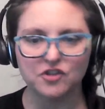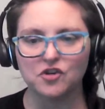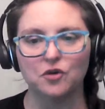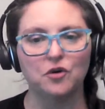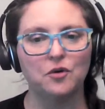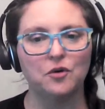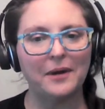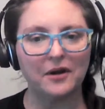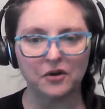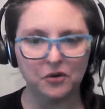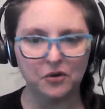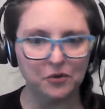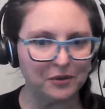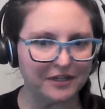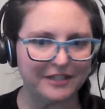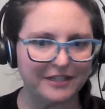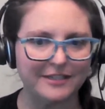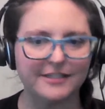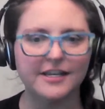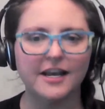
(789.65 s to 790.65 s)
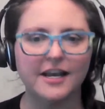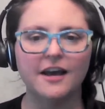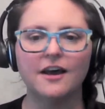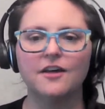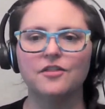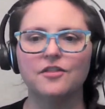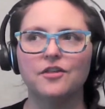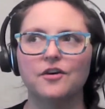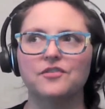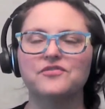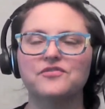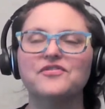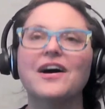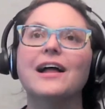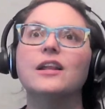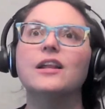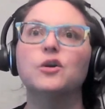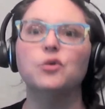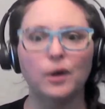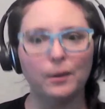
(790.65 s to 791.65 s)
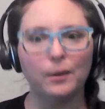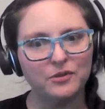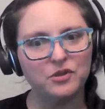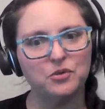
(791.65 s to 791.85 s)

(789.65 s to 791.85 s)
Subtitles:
So no matter who it is, the follow-up